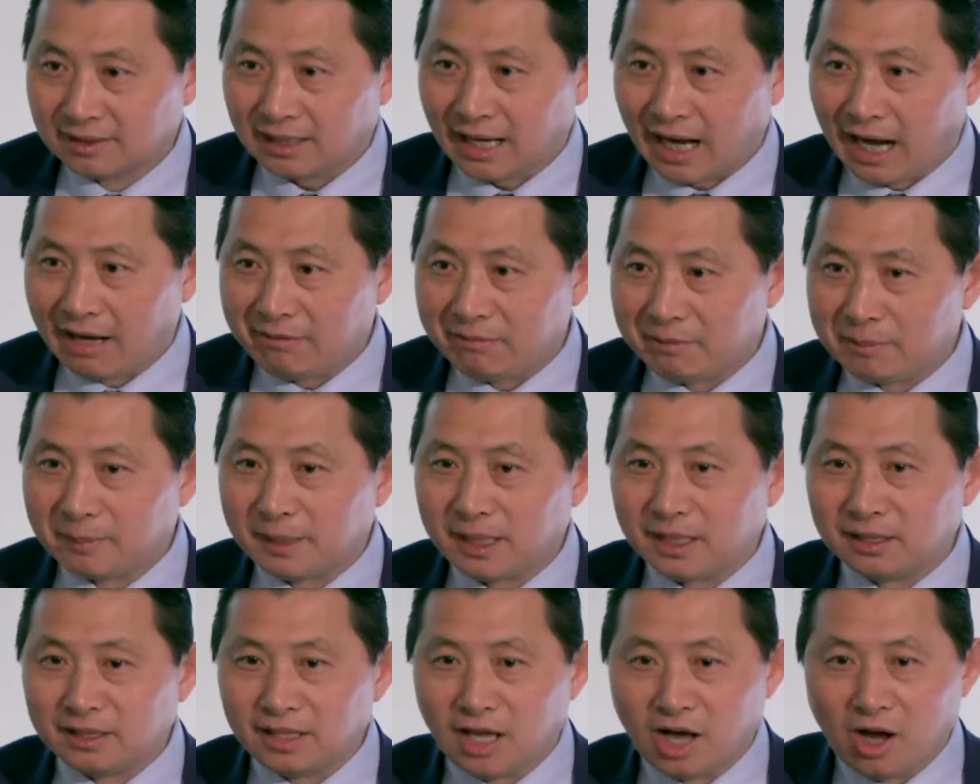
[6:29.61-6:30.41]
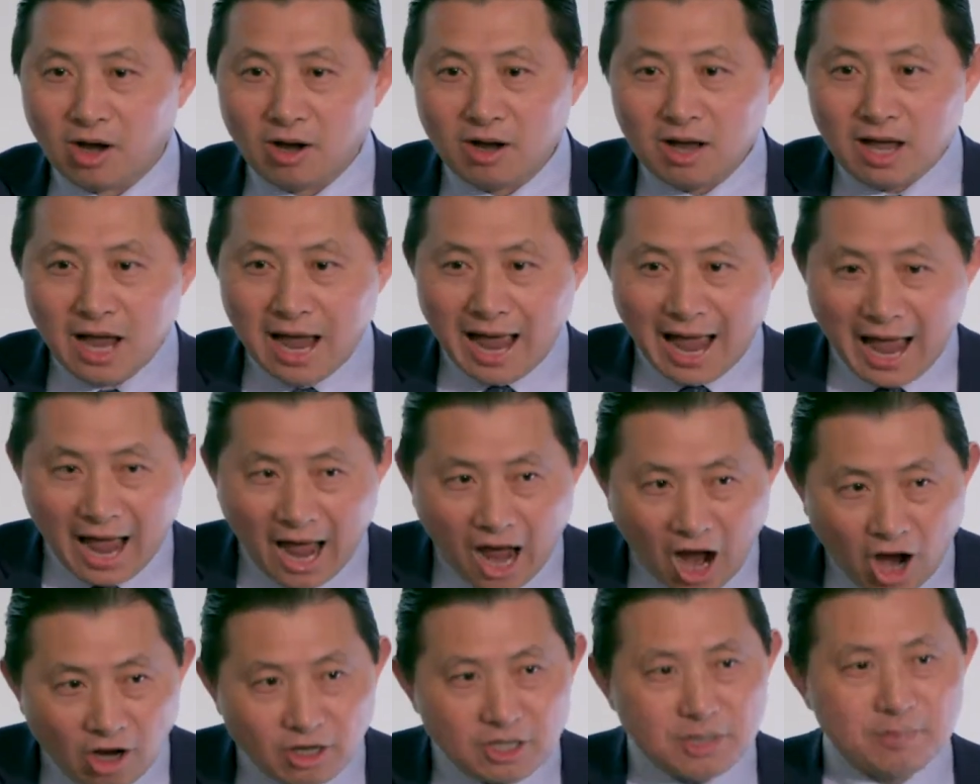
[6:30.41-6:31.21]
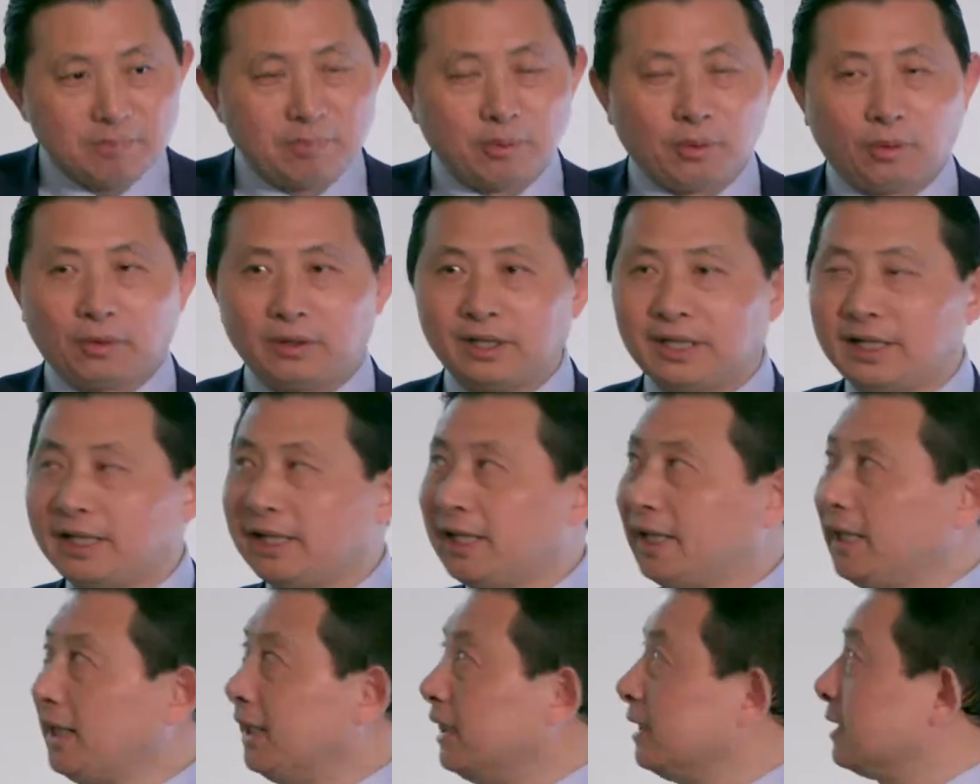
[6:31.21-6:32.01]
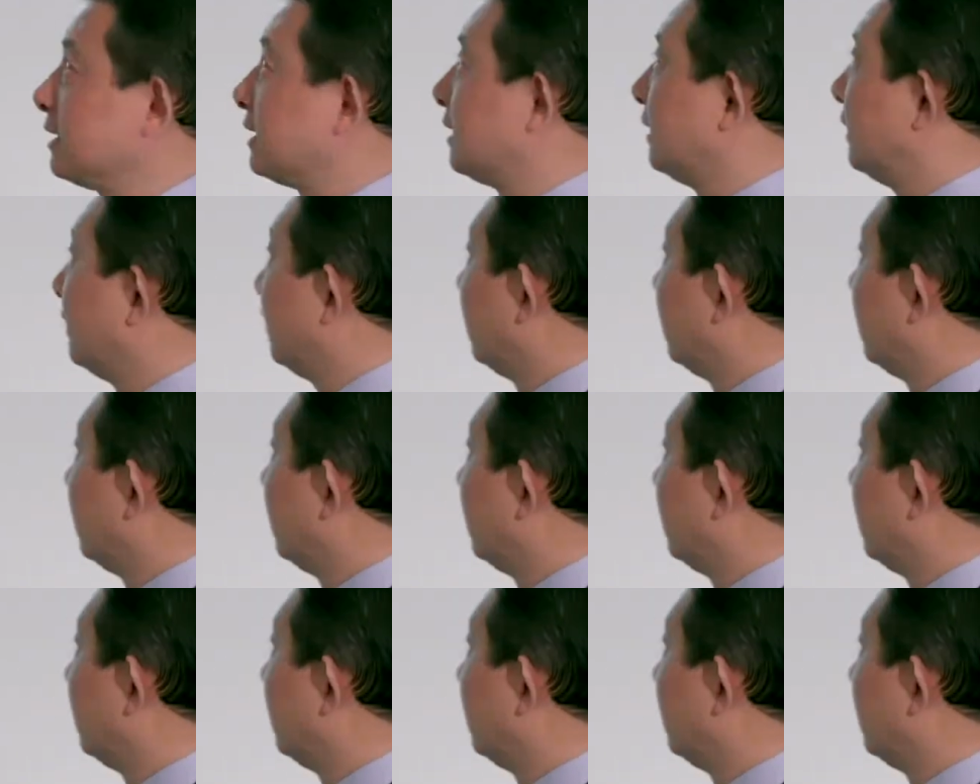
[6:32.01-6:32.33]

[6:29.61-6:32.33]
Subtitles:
Everybody know how important it is.